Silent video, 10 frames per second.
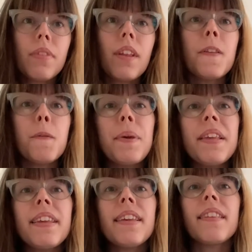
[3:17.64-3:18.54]

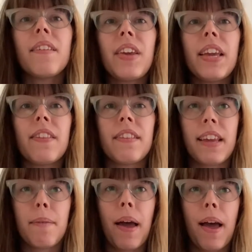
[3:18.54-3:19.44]
Species living in the
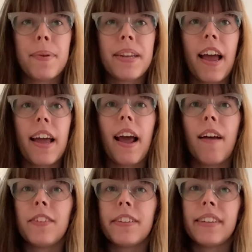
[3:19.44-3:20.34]
same habitat
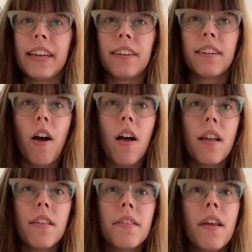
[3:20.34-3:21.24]
have distinct
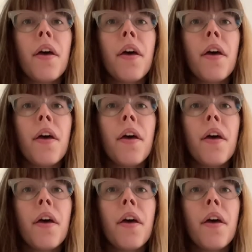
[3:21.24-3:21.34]
calls